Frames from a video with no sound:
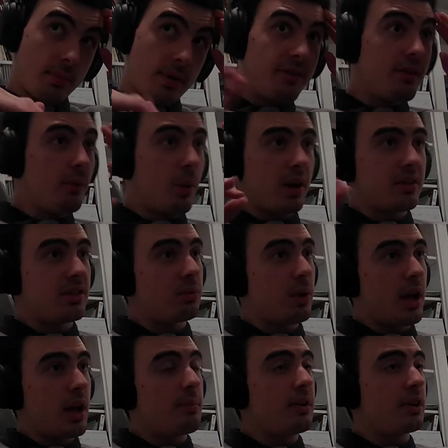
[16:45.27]
if he worked his
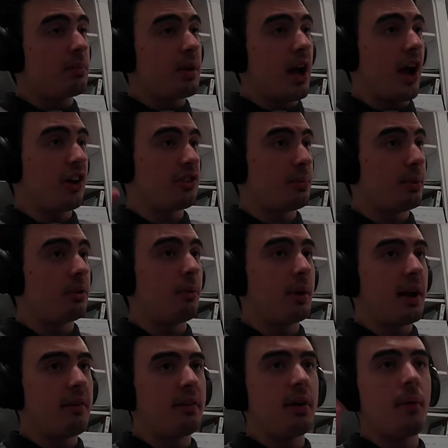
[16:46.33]
way up, he could be expert or
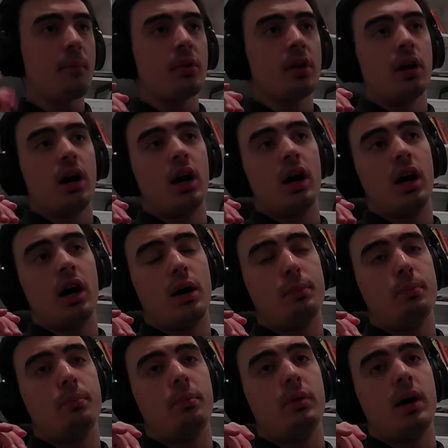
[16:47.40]
whatever. Uh,
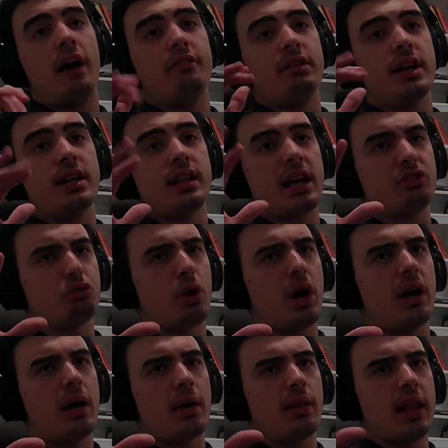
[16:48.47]
I feel like that's
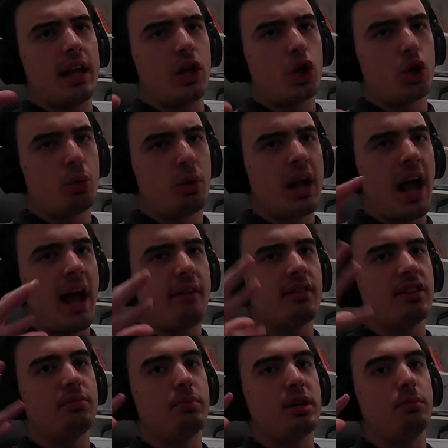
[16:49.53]
why like you want to have
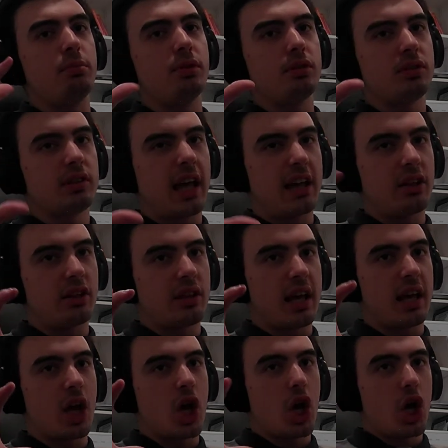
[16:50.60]
these people like
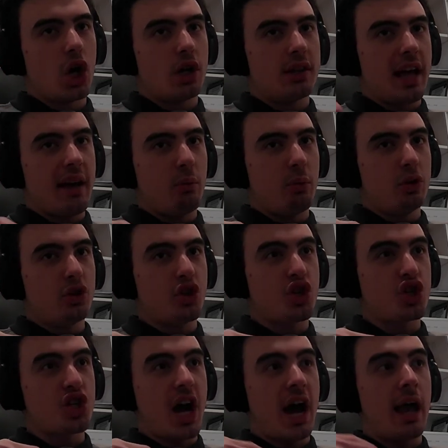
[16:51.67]
that will
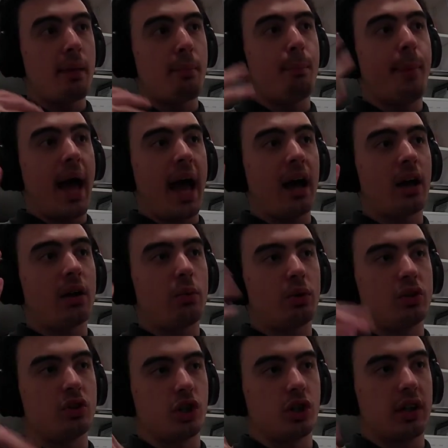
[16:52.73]
shine back
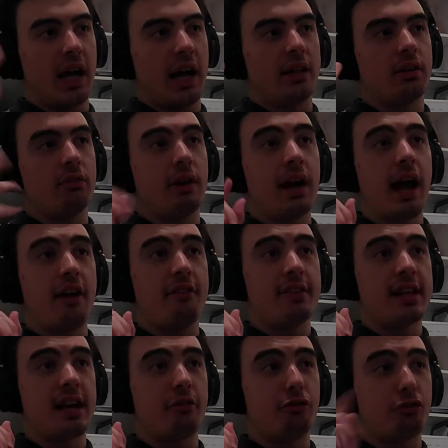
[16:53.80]
with your clan. Right, I
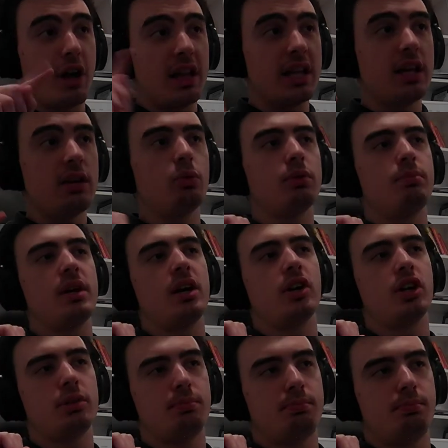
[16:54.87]
feel like Relly would be a
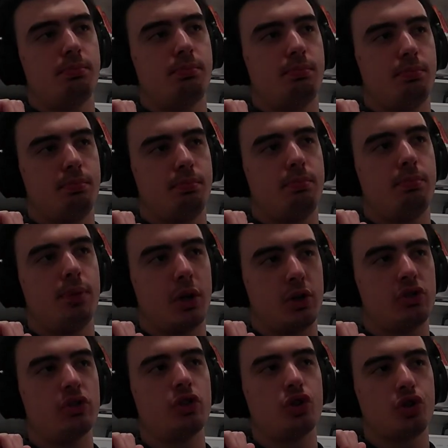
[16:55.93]
good
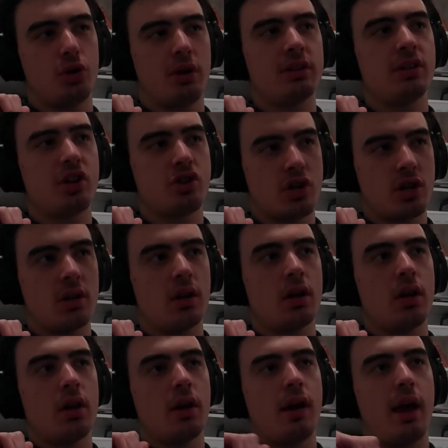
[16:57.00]
person to join Digit,
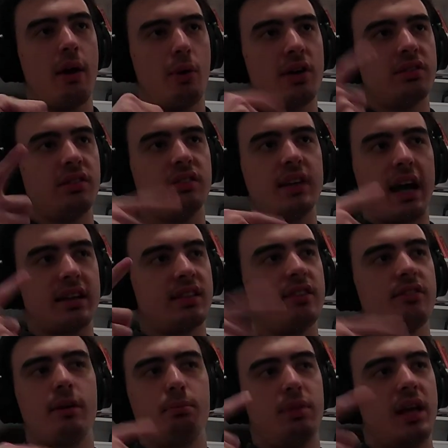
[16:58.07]
and once he's
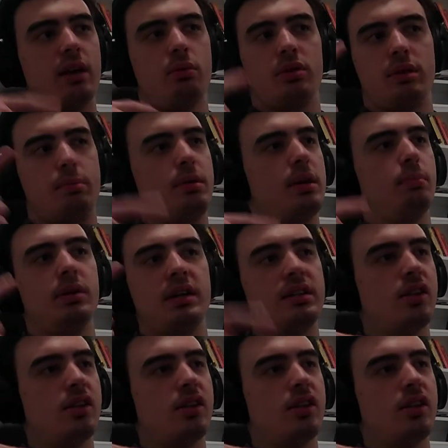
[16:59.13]
active and playing with the people